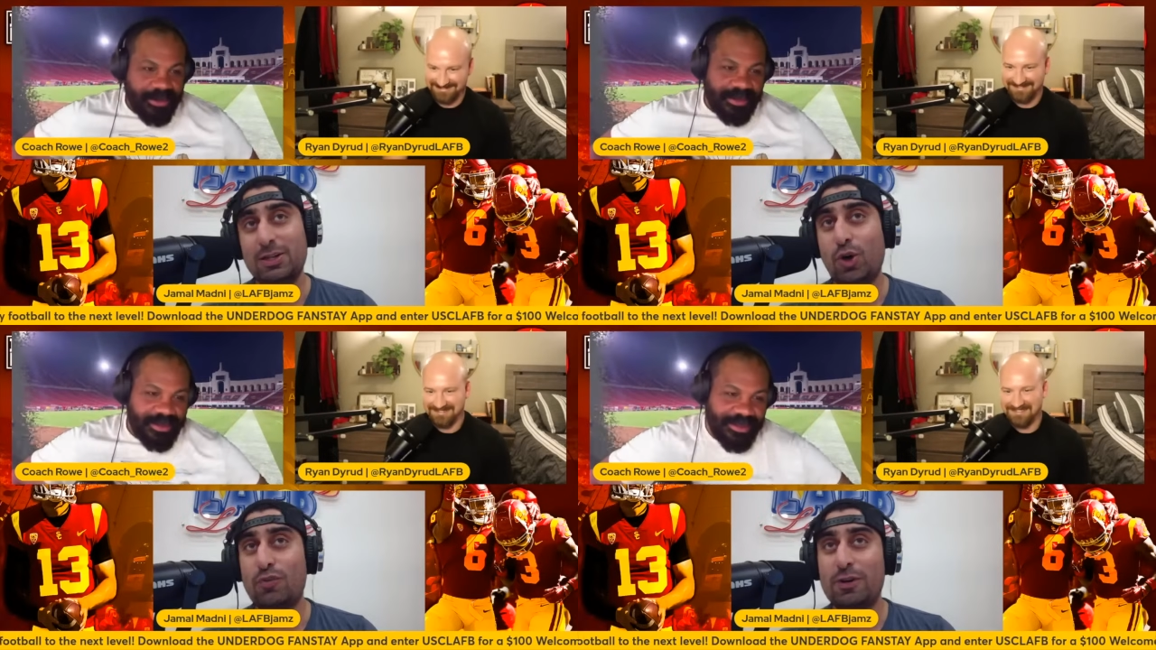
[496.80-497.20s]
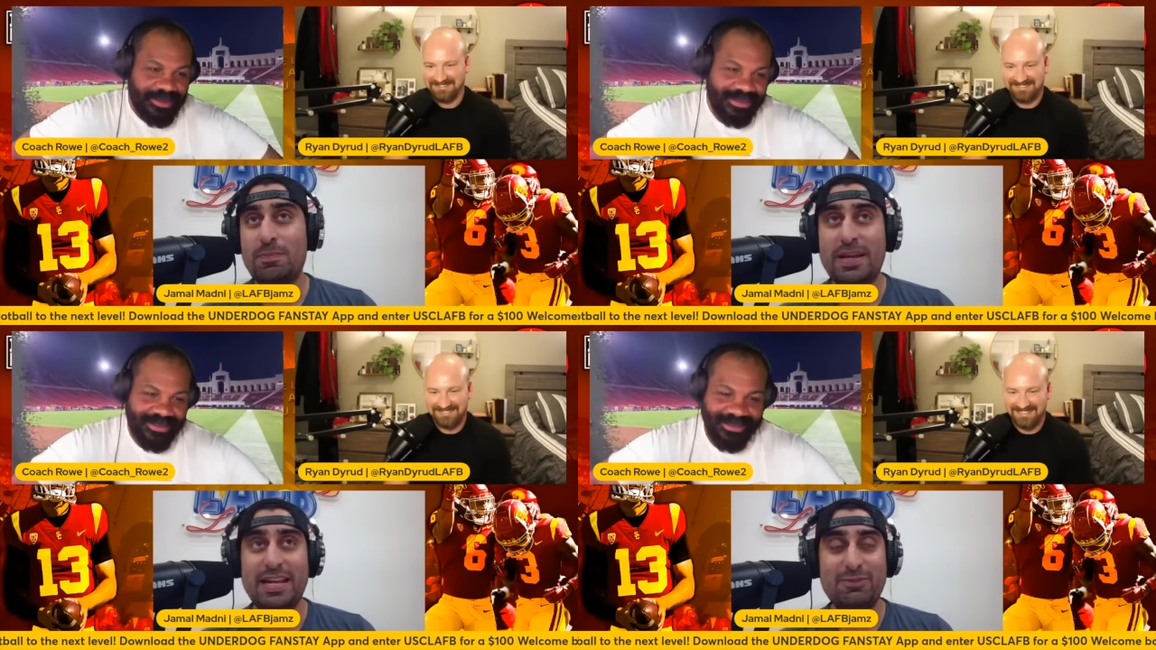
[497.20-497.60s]

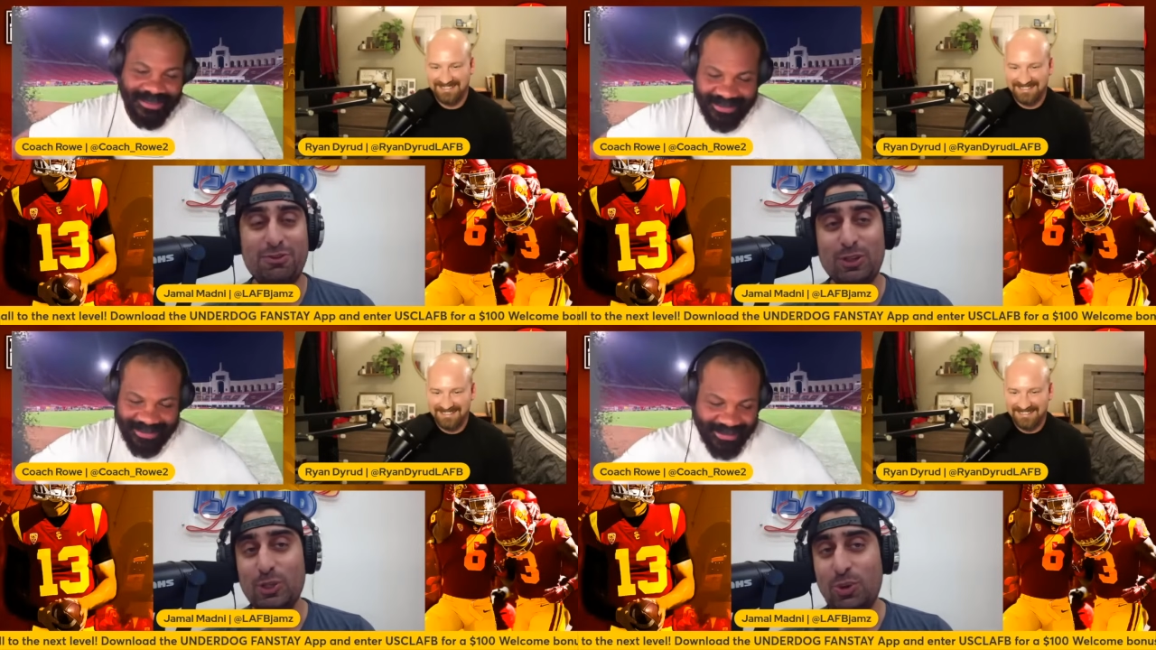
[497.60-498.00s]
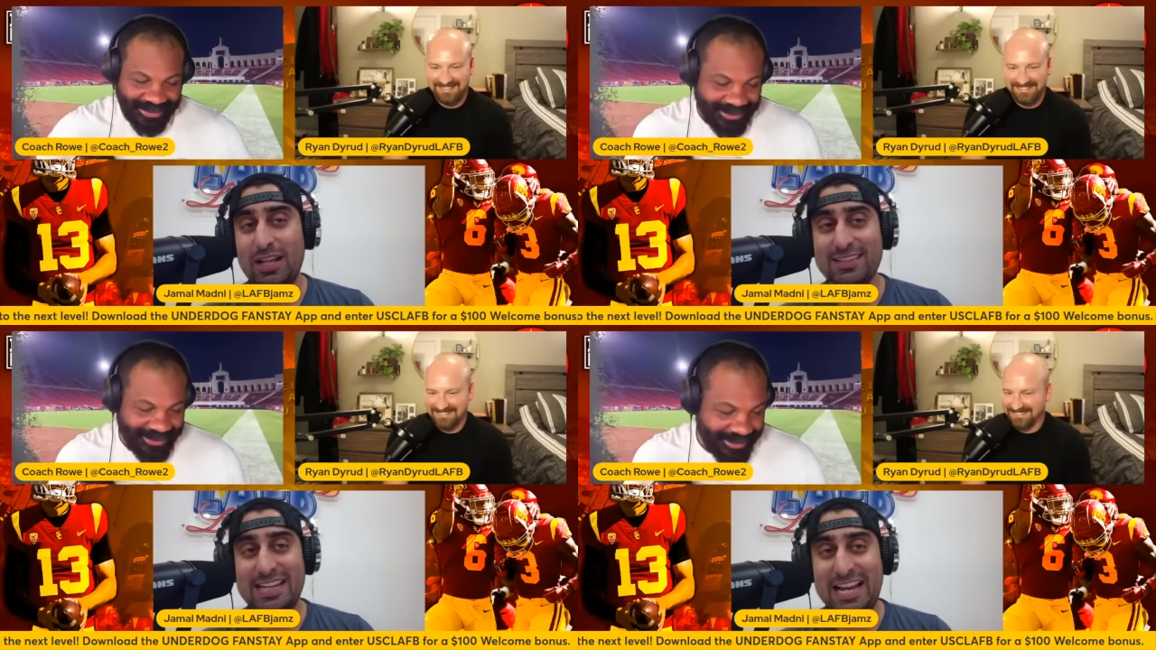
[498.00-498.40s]
Speaker 1: overpaid for
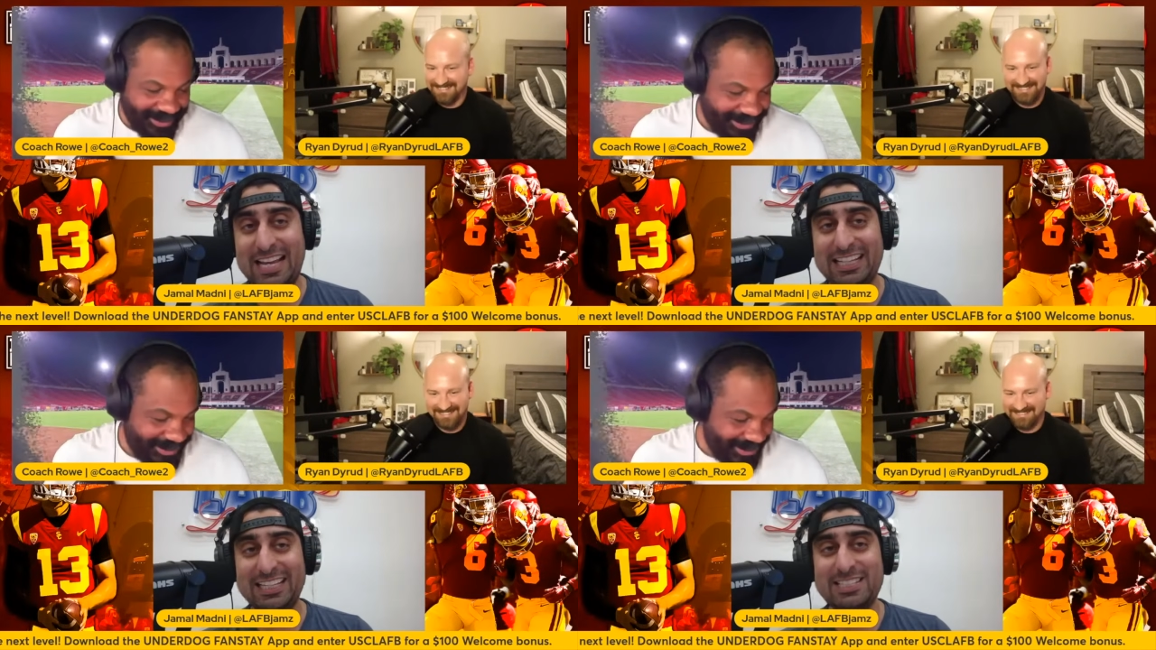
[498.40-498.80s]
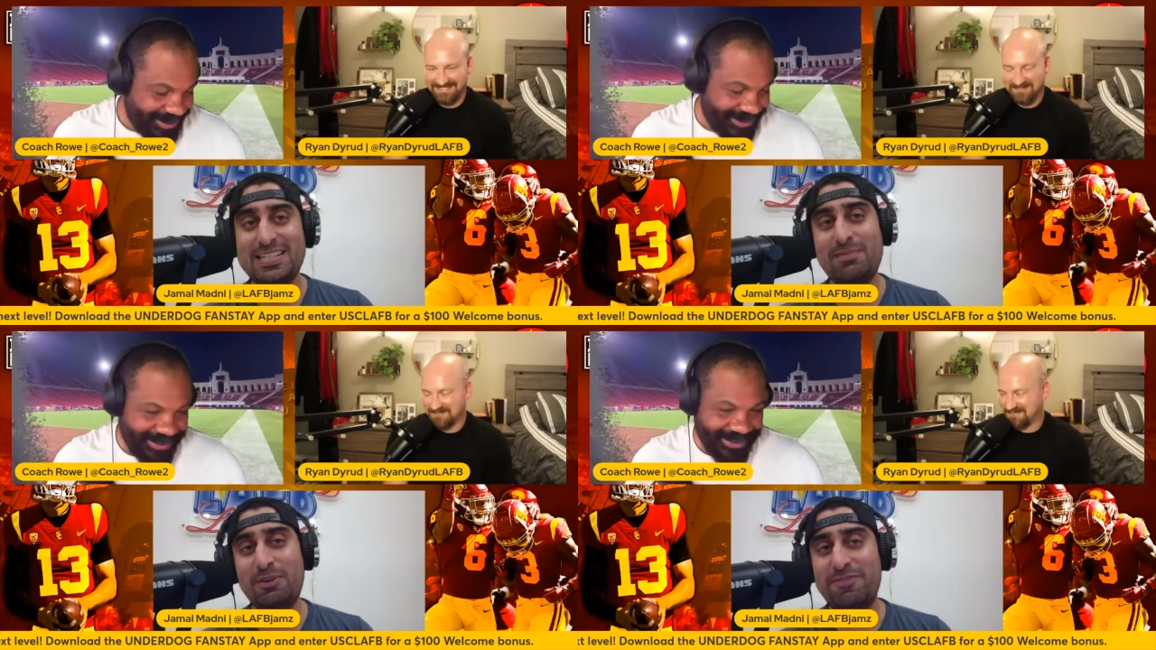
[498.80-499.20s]
Luol Deng and
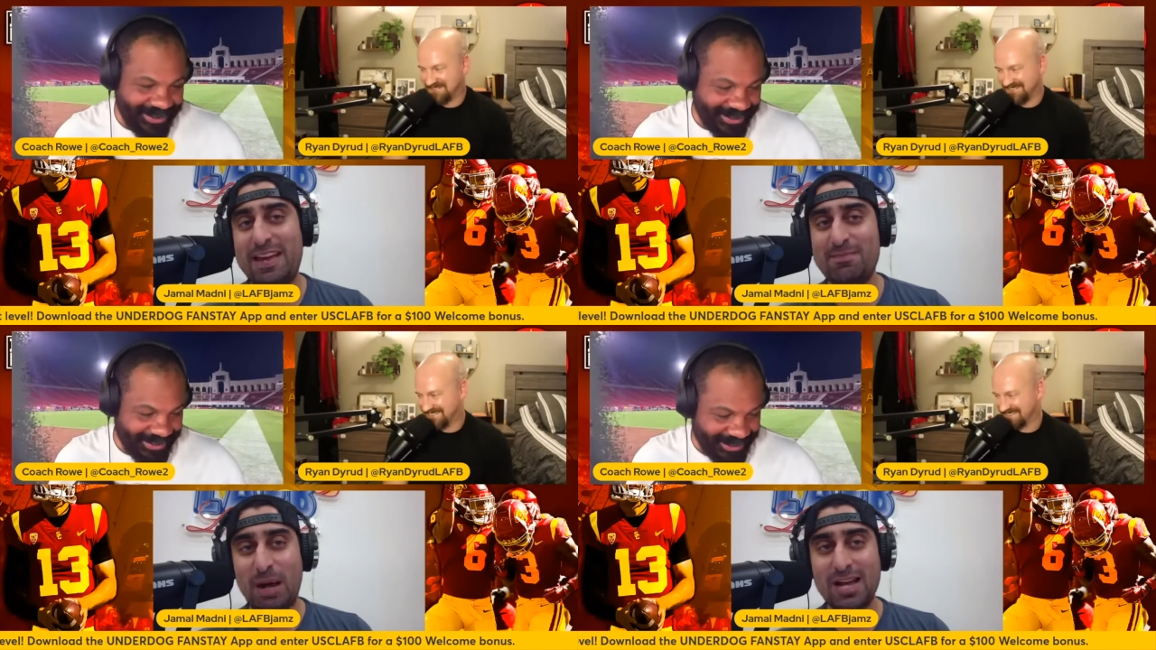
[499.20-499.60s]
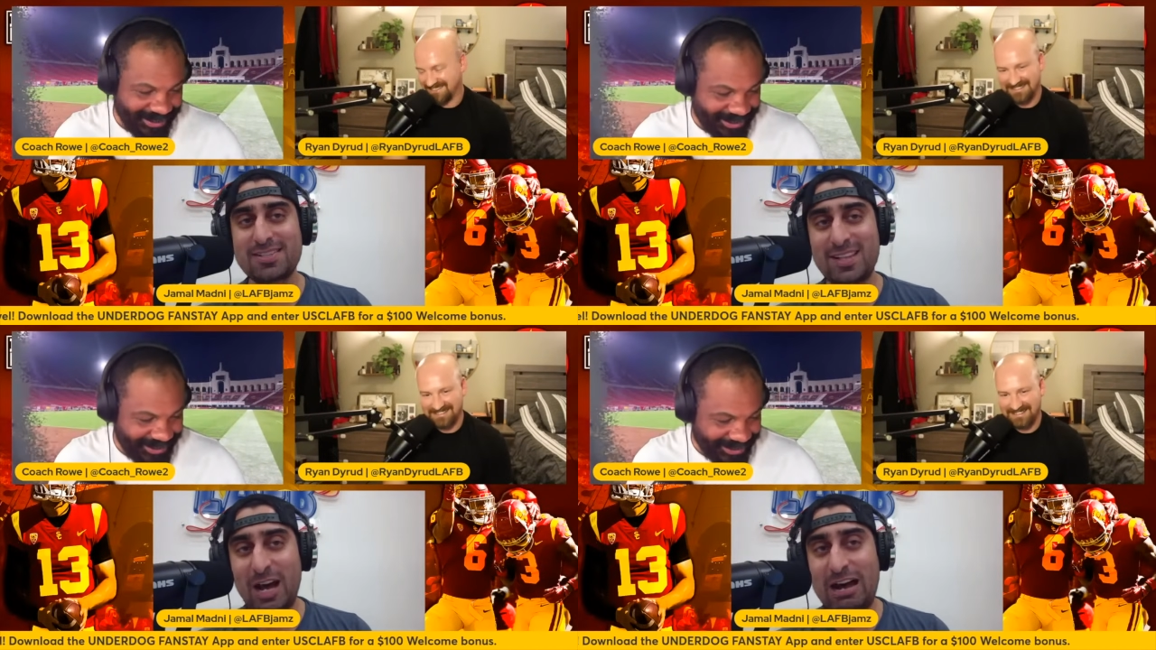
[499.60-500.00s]
Timofey
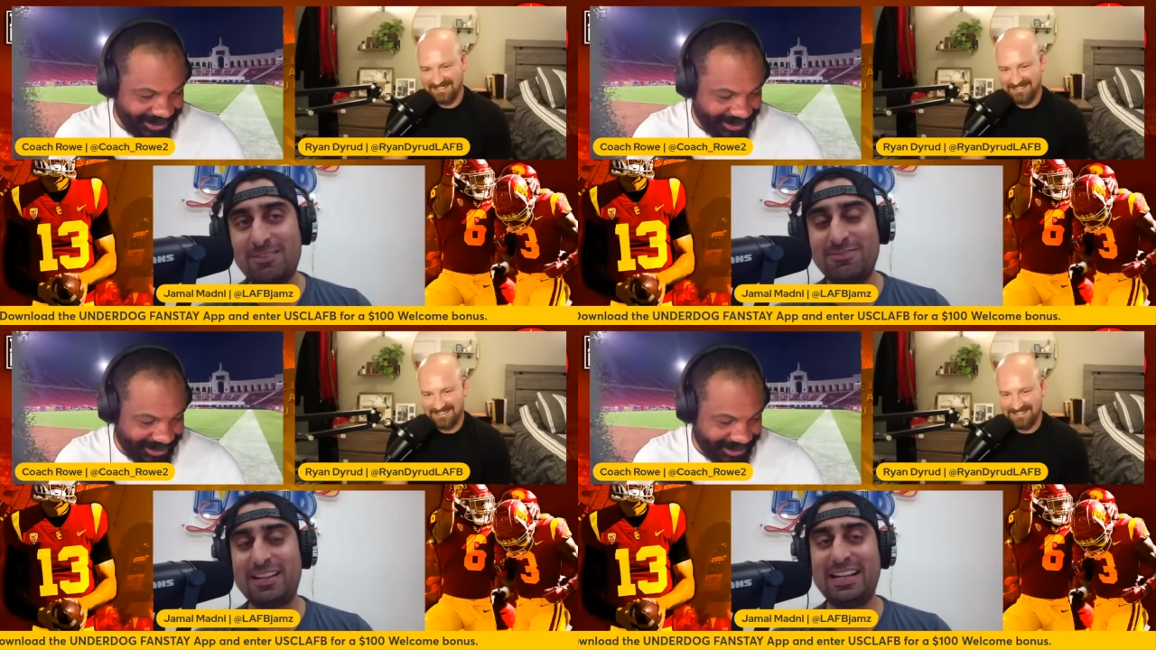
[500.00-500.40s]
Mozgov